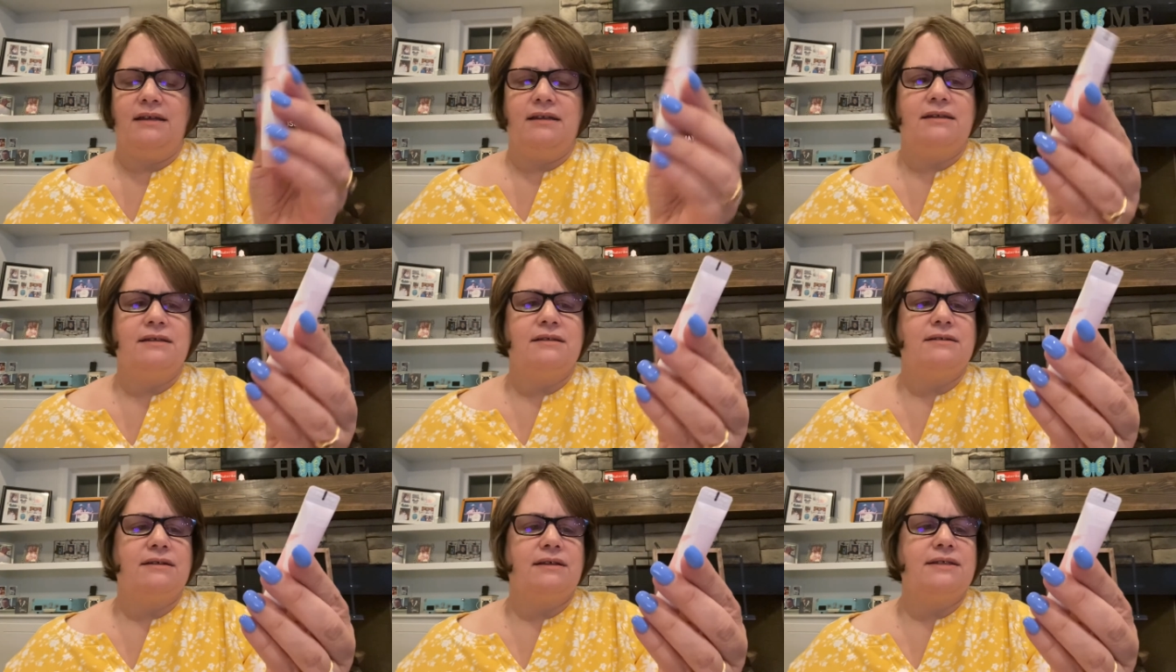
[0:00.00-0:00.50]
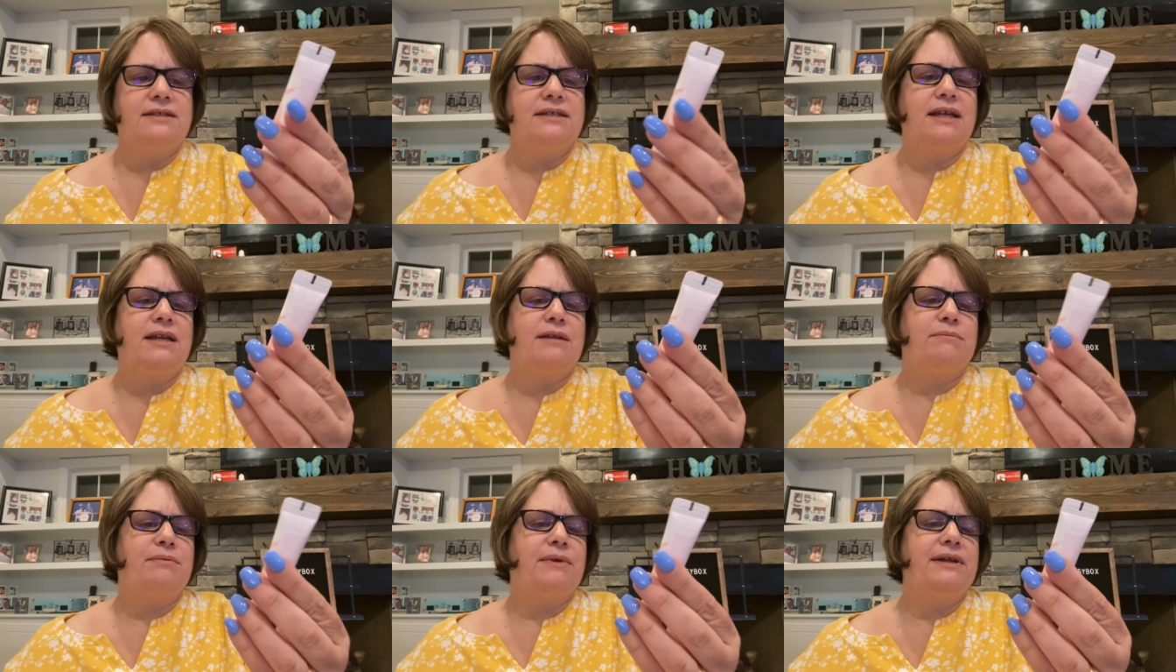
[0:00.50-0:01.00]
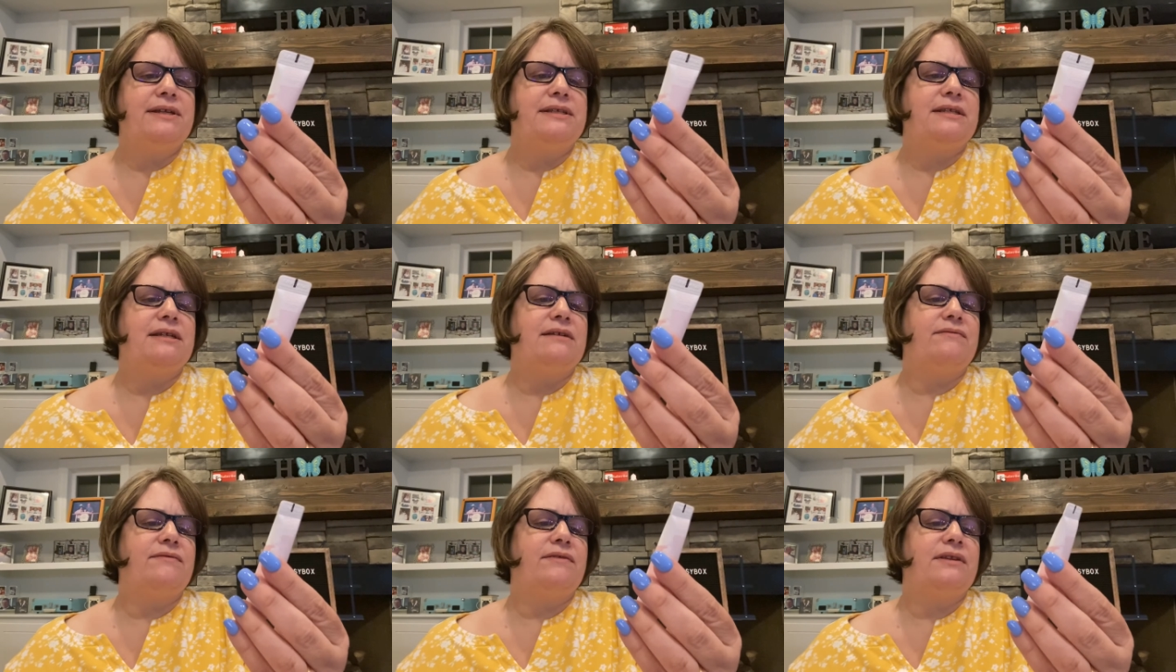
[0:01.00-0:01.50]
So that's kind of
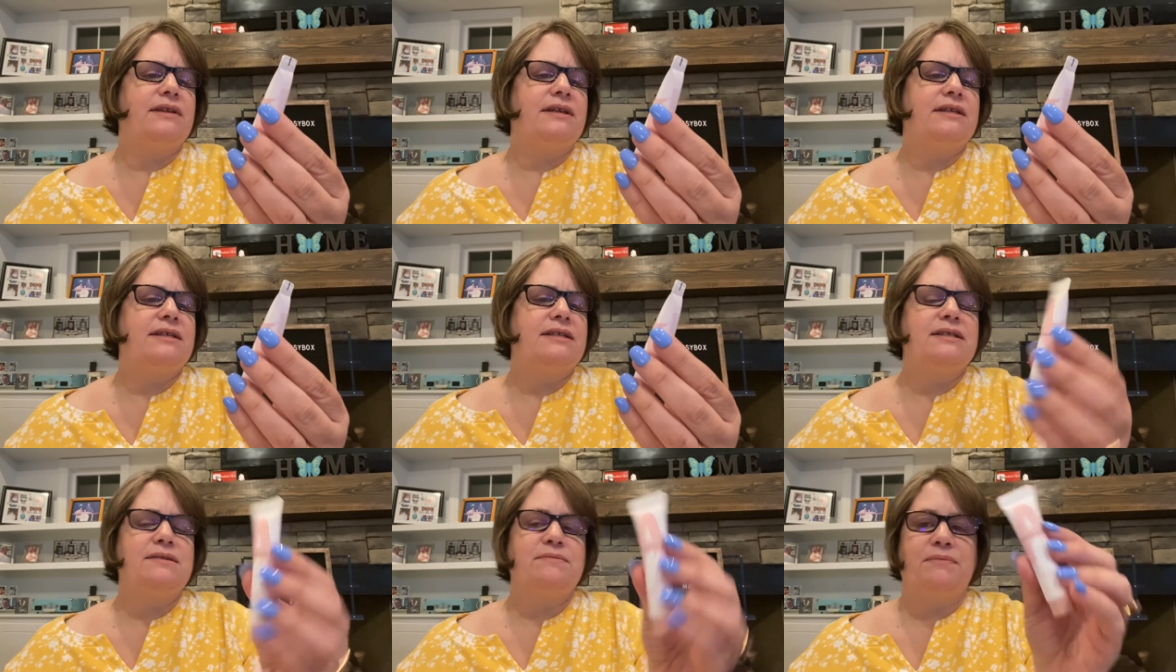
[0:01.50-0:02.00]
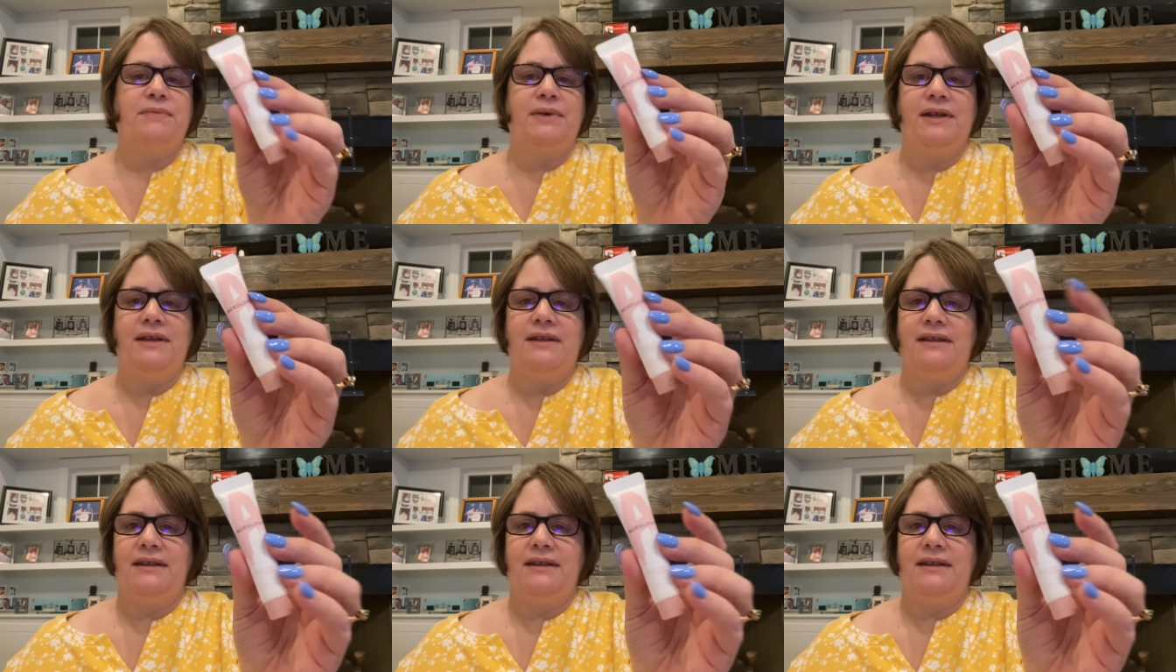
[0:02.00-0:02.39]
pricey for this, but